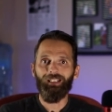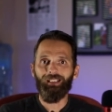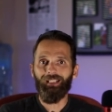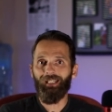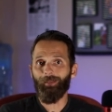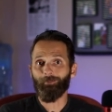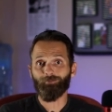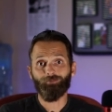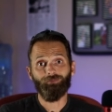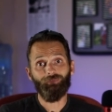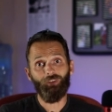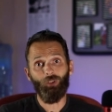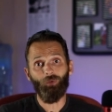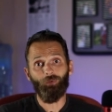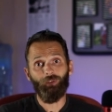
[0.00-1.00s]
And
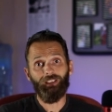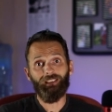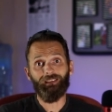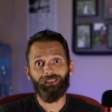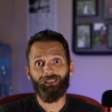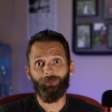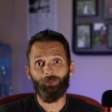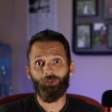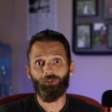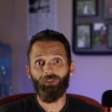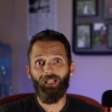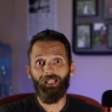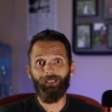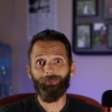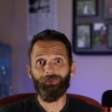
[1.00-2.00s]
don't forget to
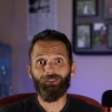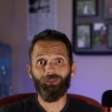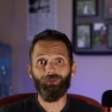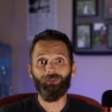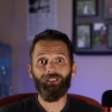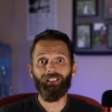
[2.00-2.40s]
subscribe so